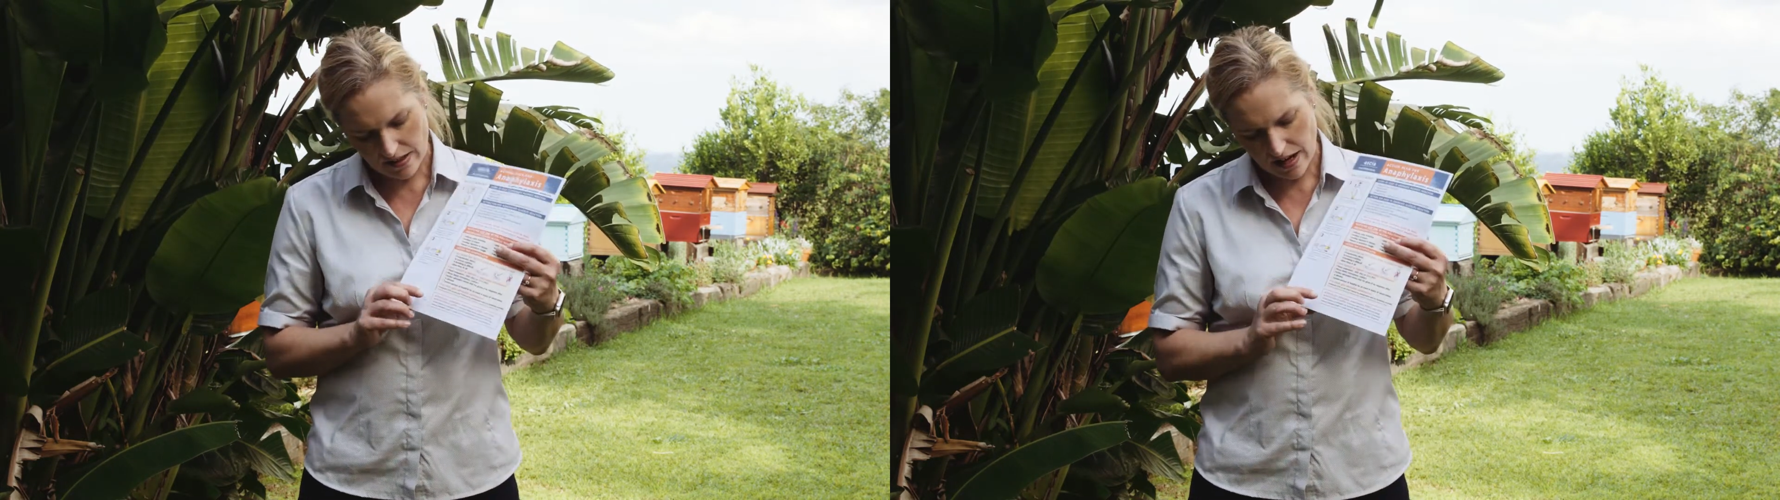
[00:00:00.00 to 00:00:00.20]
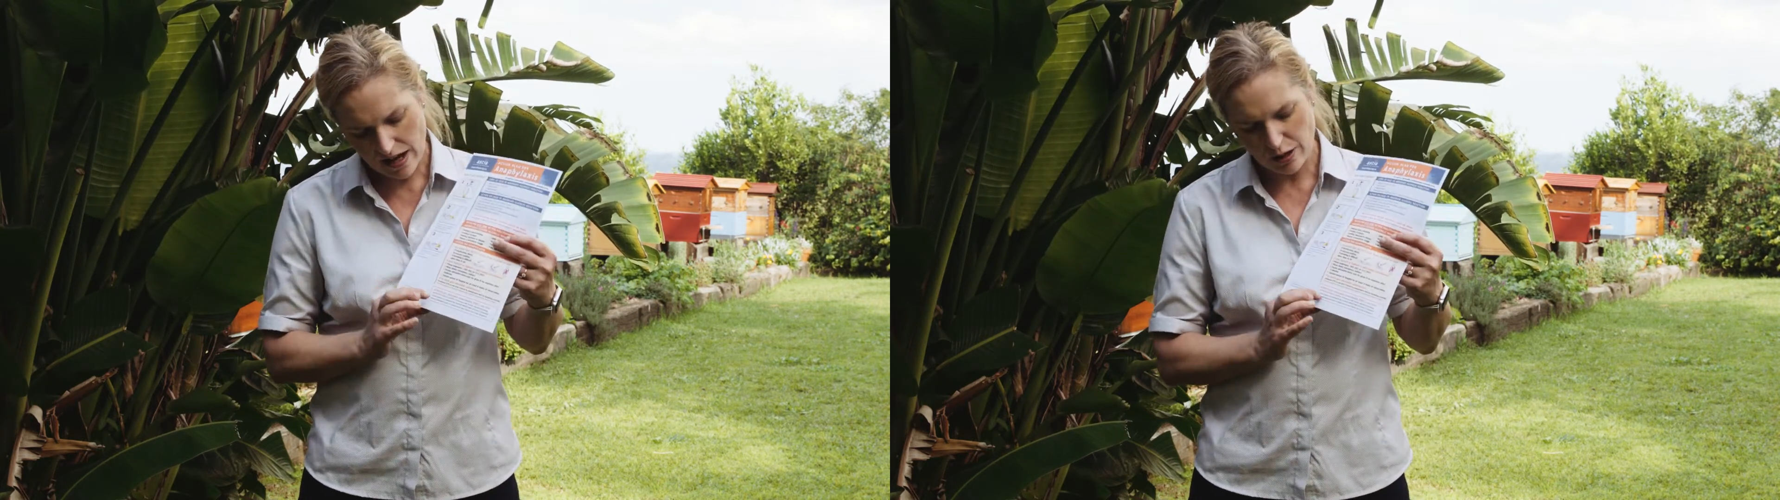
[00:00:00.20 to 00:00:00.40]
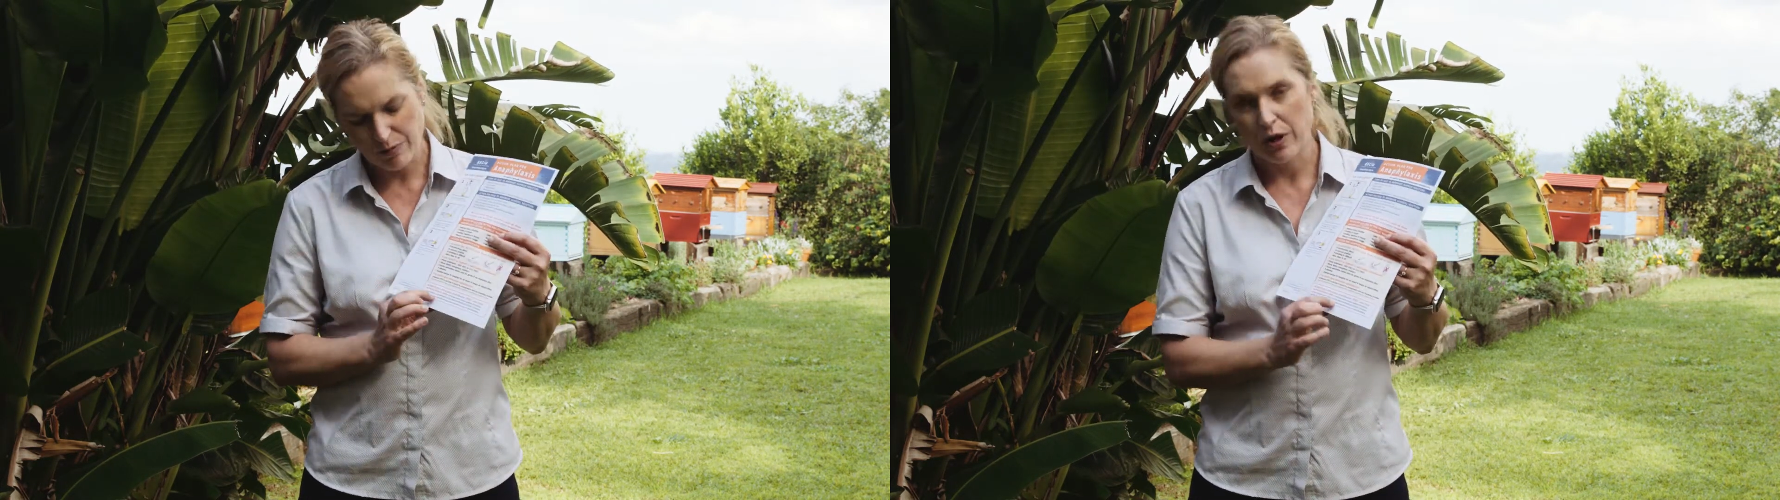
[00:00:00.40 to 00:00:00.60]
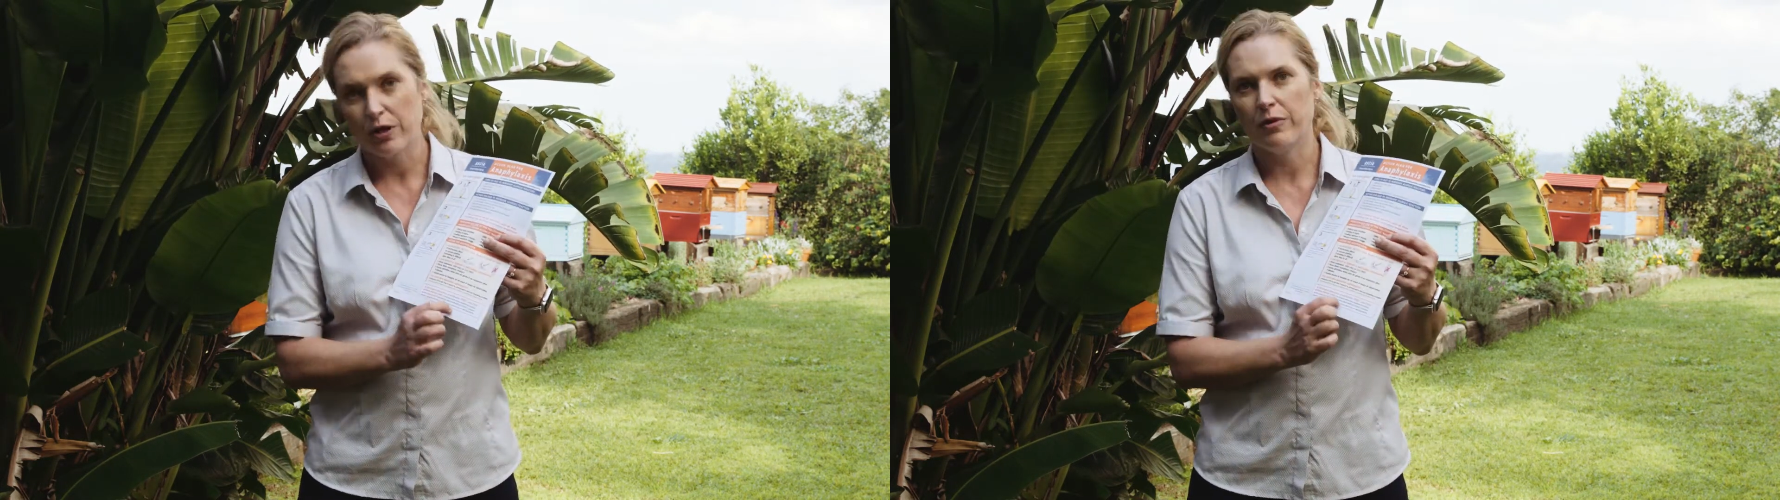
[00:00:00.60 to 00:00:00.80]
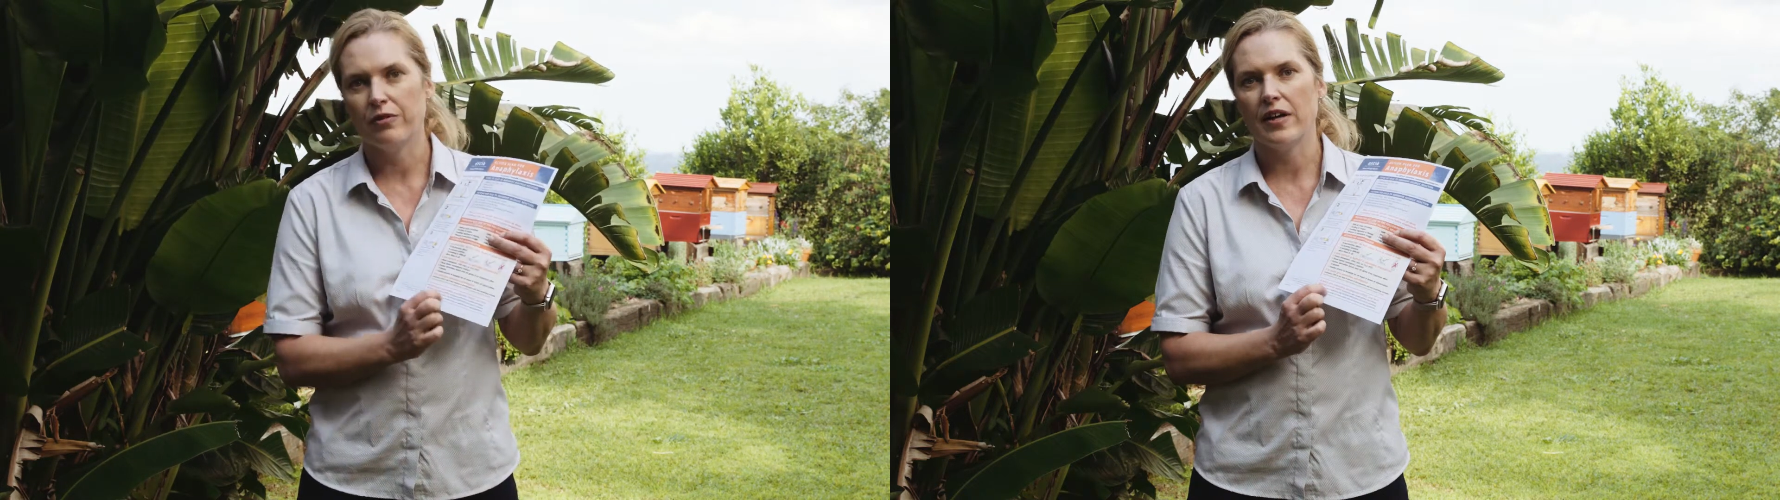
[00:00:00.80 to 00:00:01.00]
at the
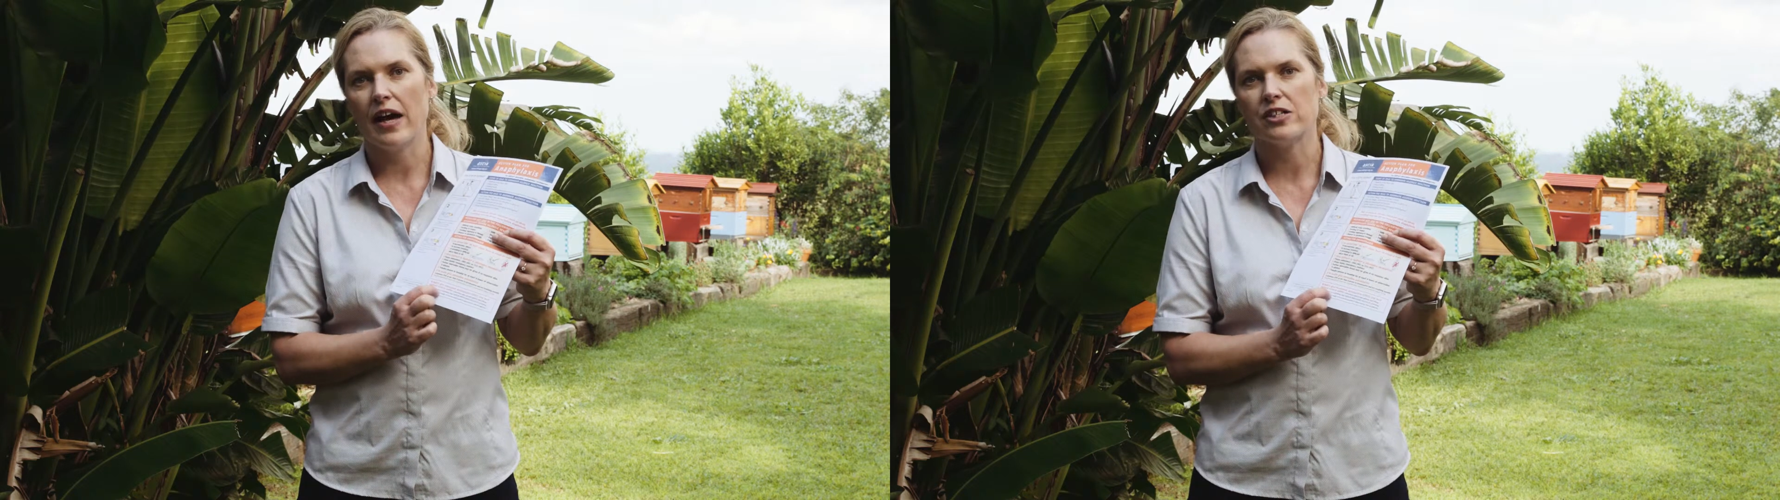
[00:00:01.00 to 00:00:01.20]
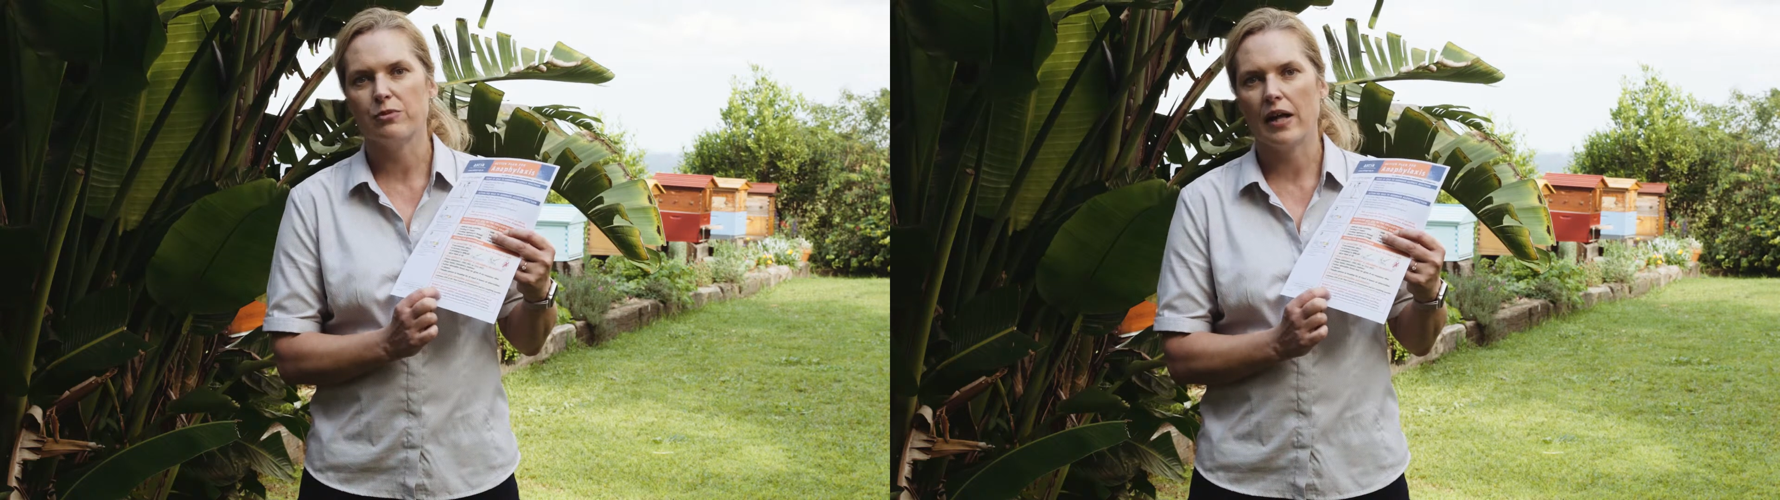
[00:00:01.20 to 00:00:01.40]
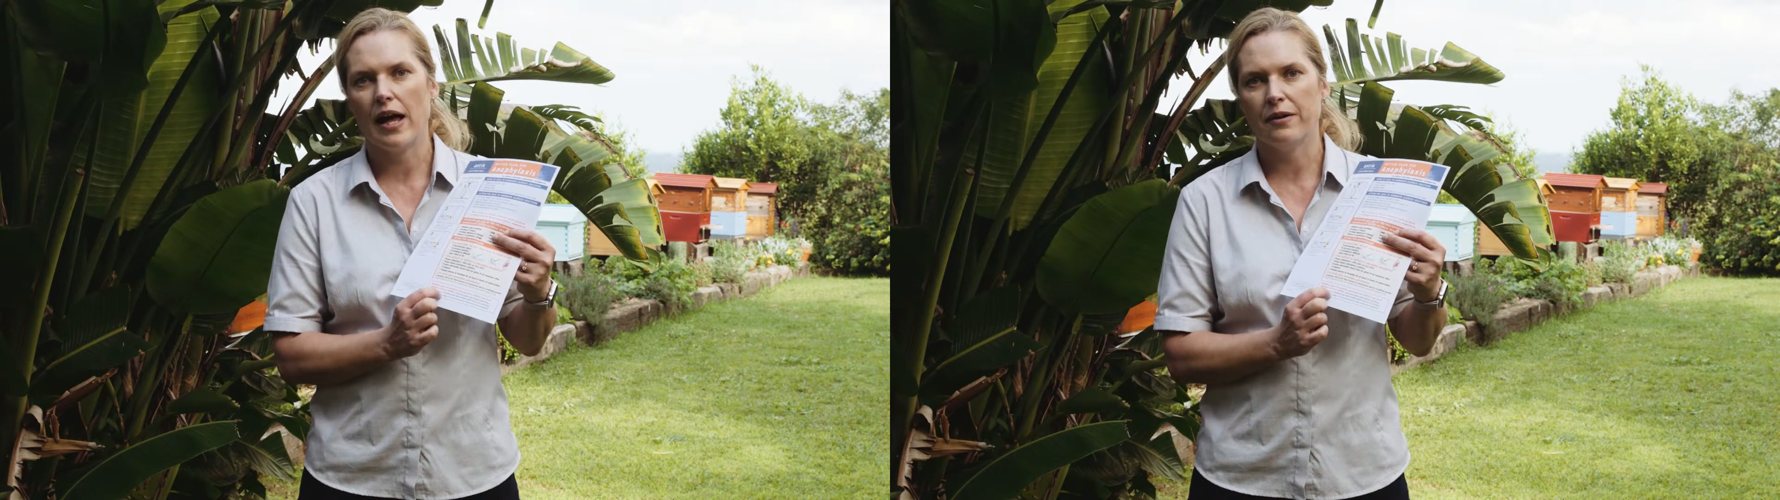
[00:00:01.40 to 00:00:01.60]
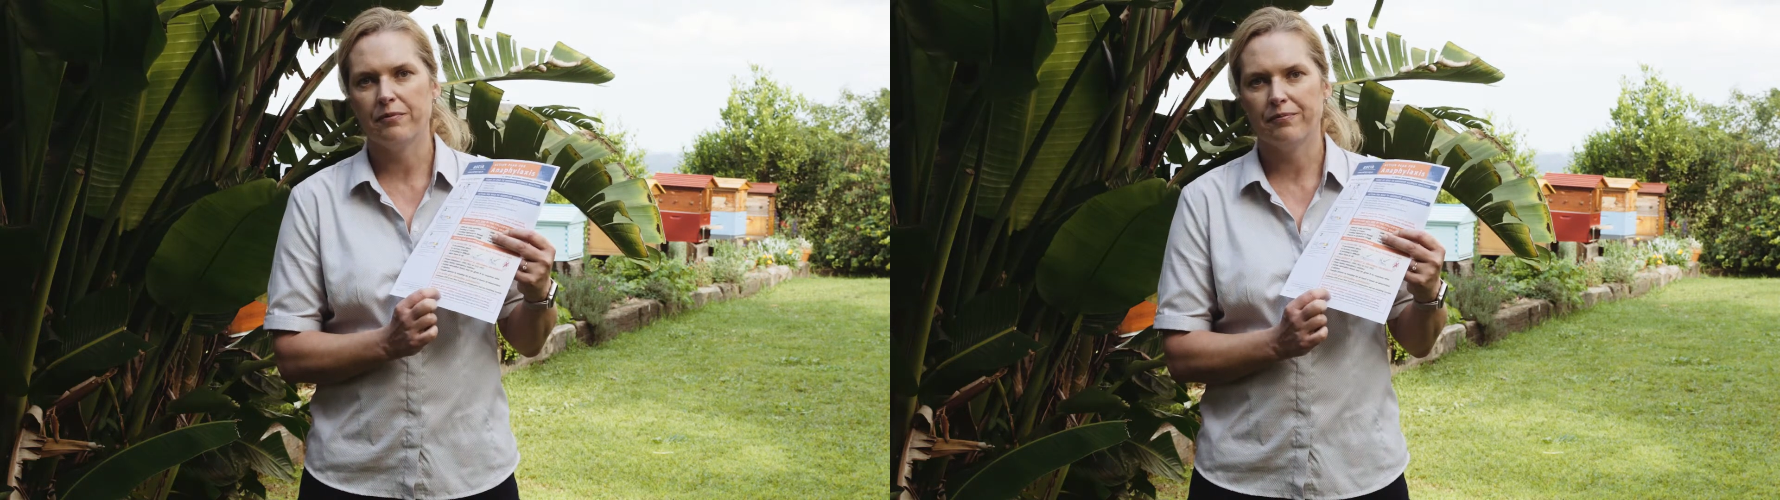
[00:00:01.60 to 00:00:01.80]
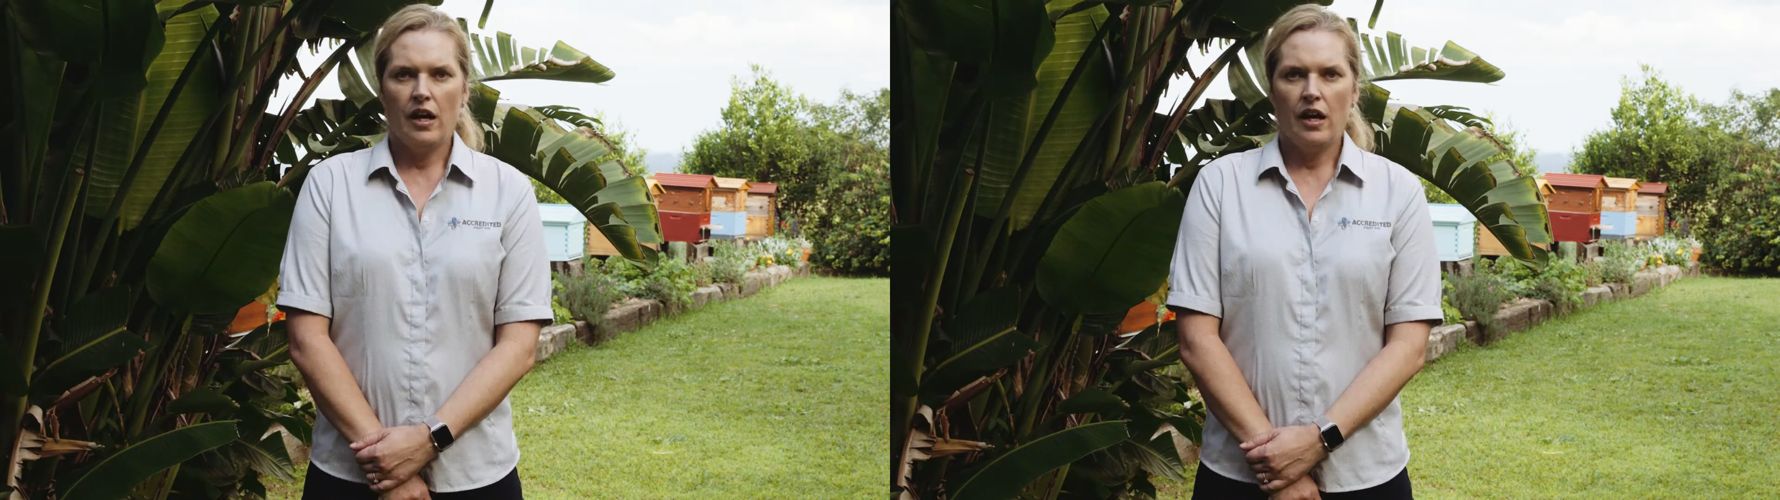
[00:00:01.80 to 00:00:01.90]
bottom of the action plan.